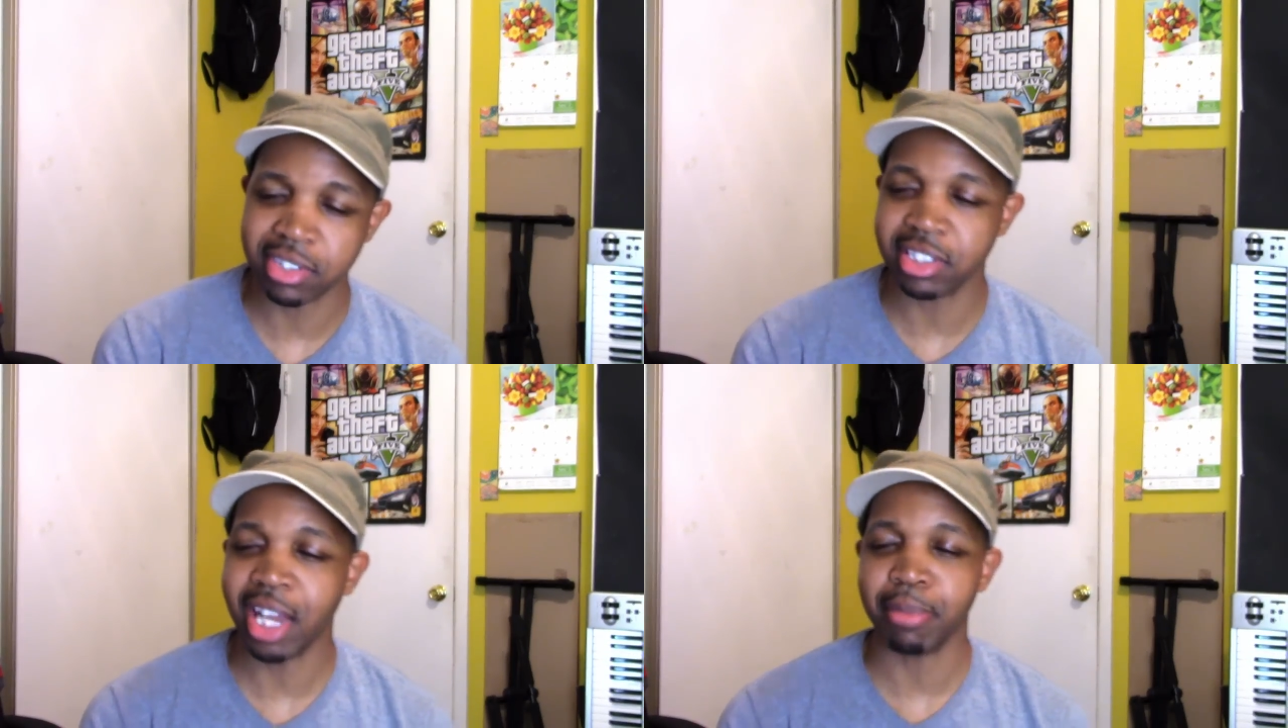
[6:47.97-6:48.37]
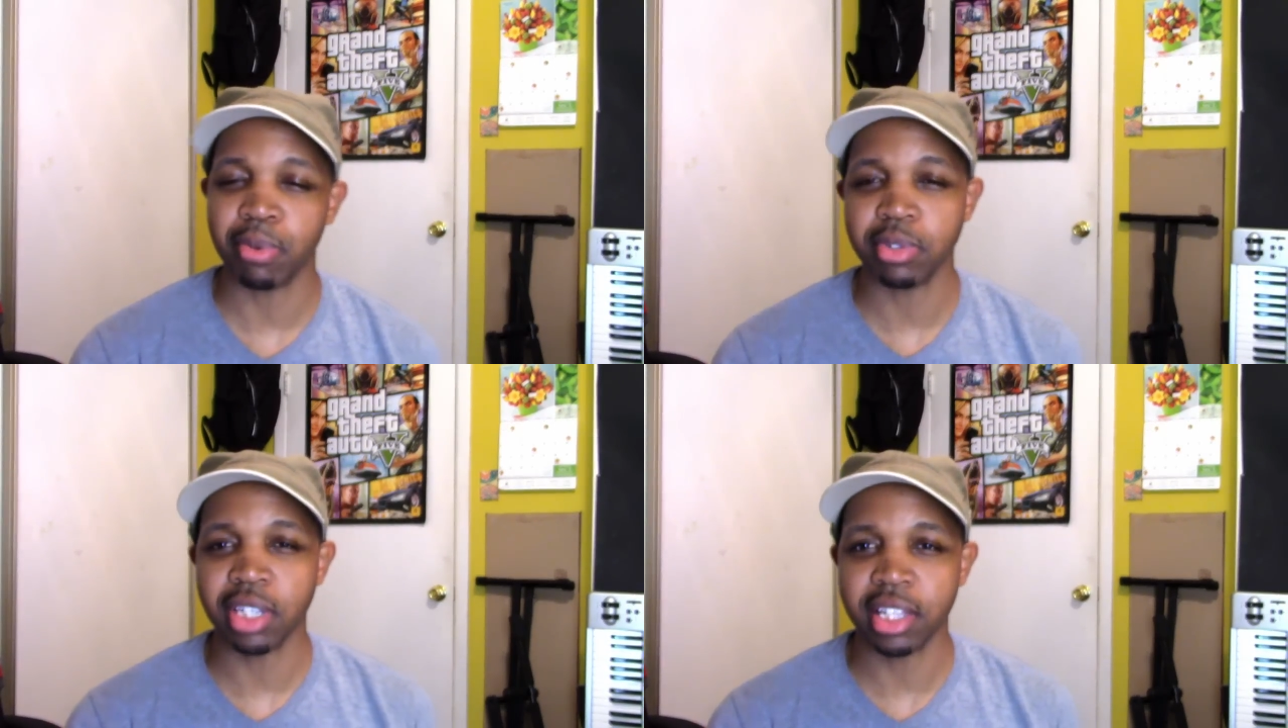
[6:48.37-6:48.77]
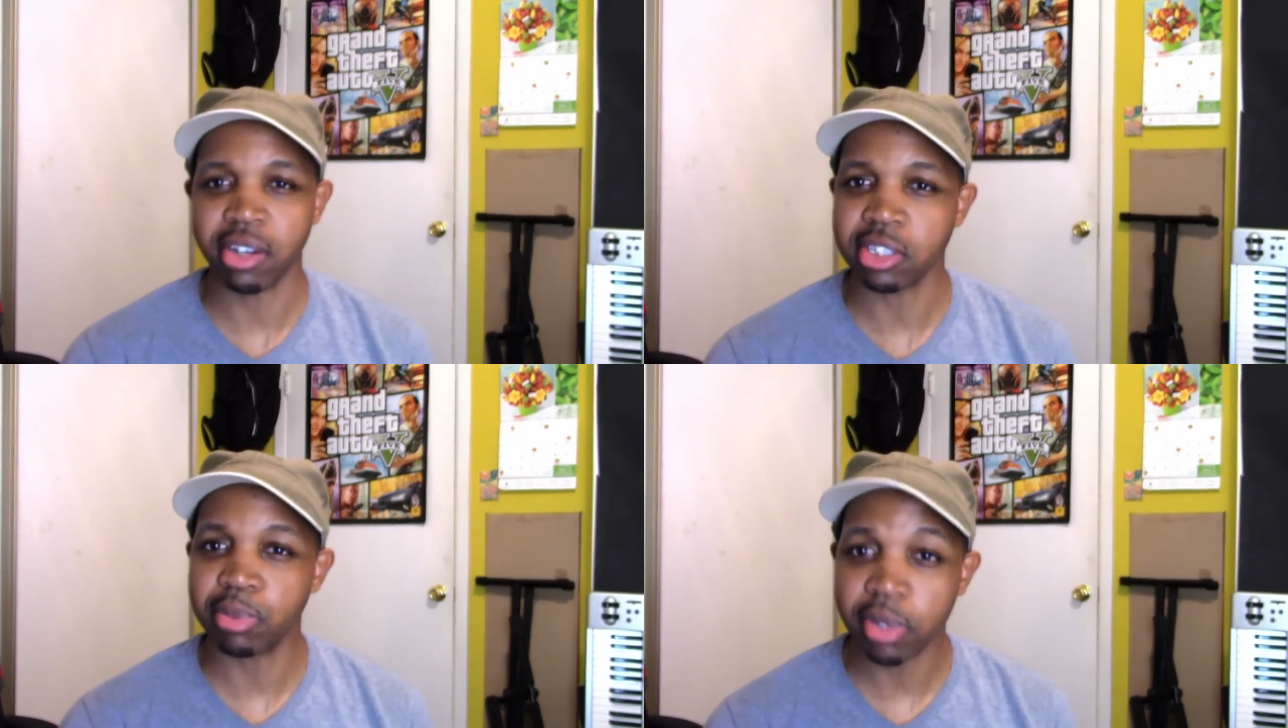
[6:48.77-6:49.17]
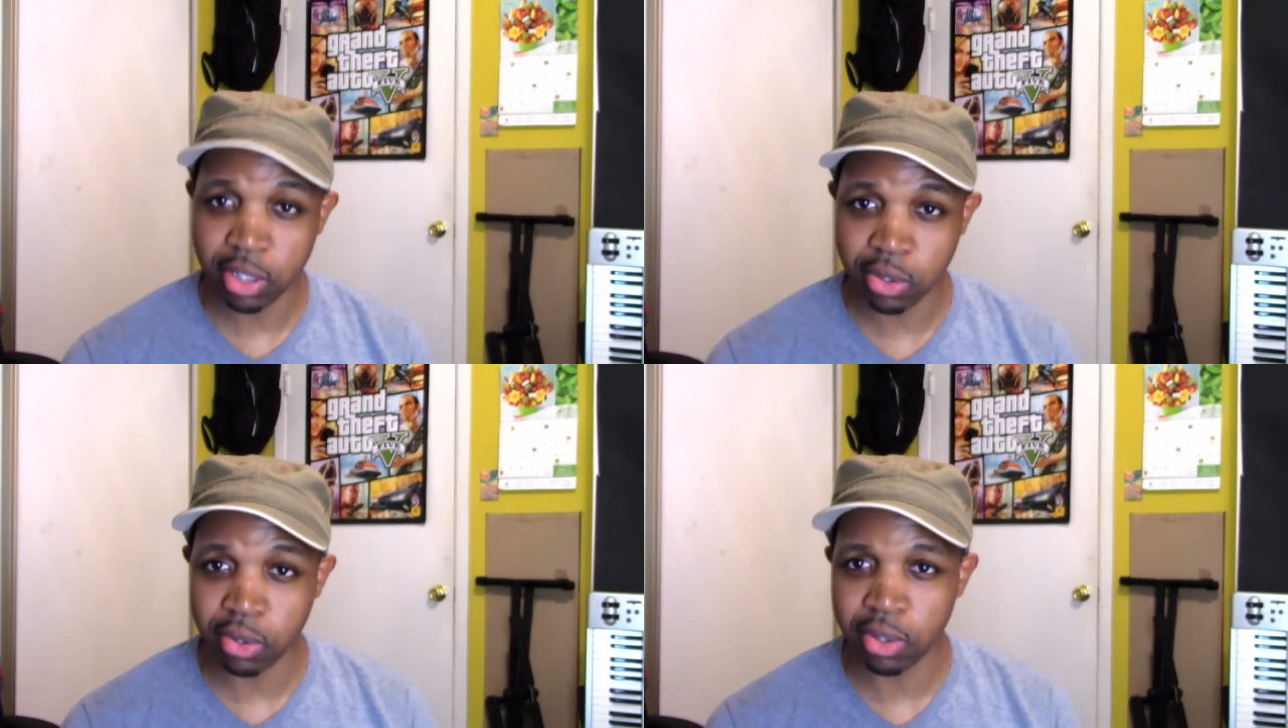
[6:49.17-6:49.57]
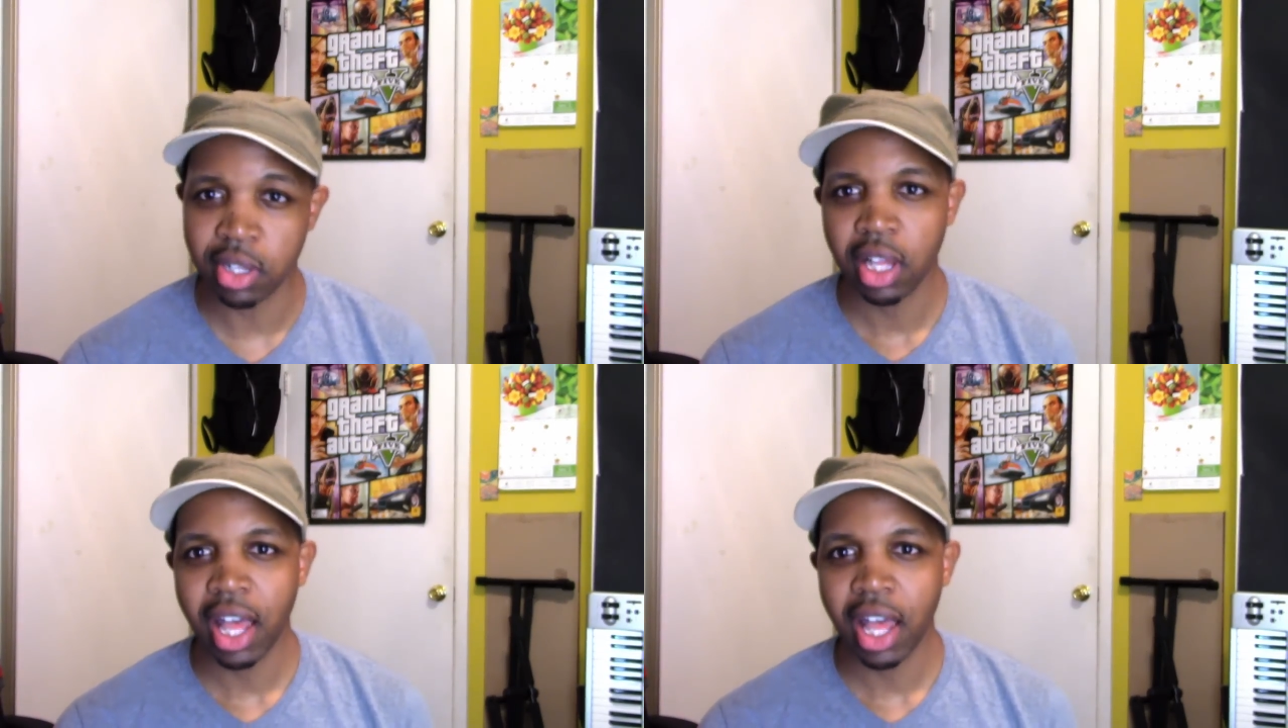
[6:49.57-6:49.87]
the sniper, which I think was pretty cool.